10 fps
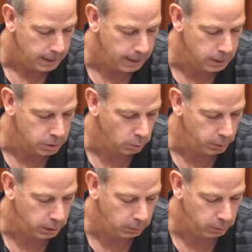And so
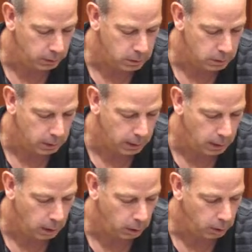we
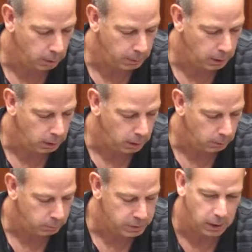are going to be
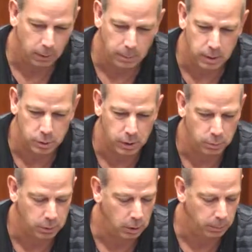sending
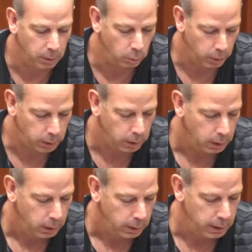administration with a little bit of work,
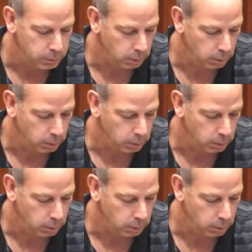as